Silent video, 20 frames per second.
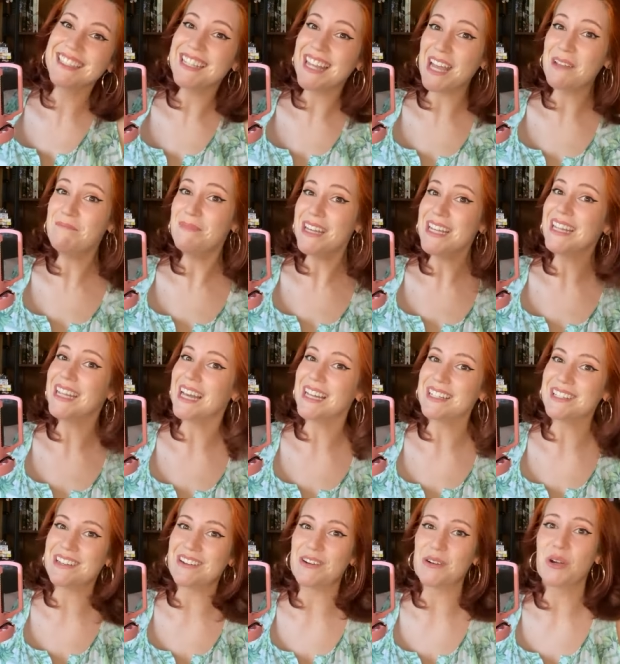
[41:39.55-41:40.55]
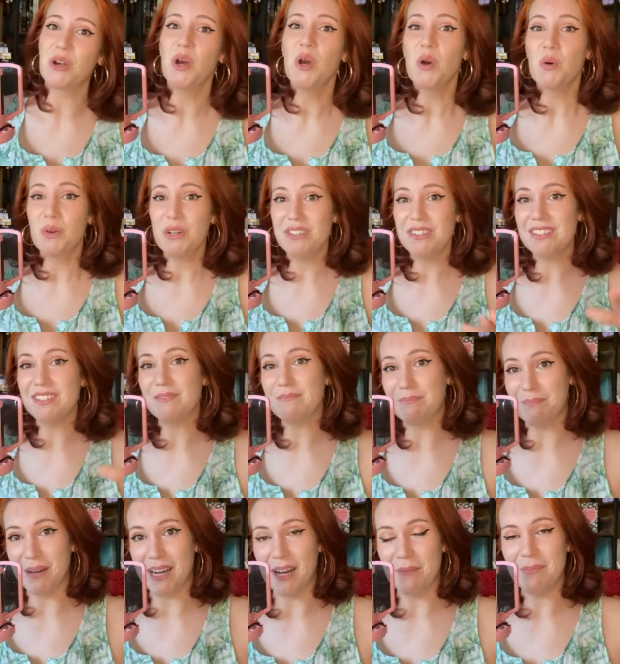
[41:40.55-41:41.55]
They beat that song, which is a
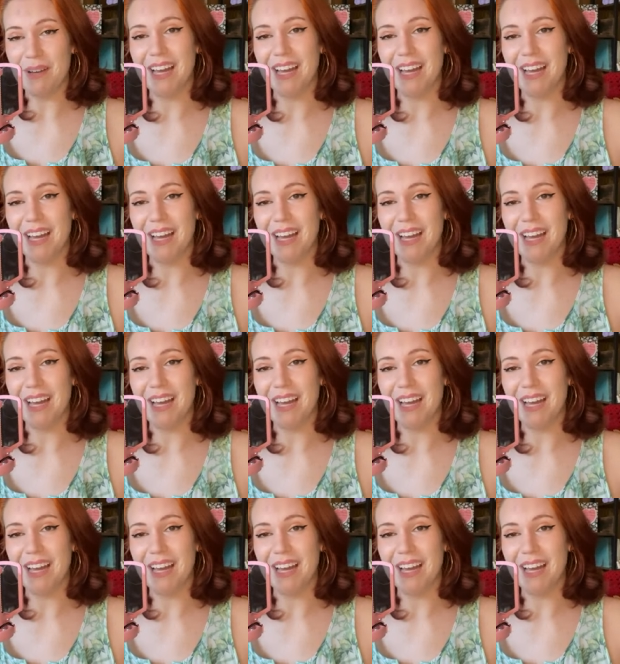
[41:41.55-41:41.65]
bop.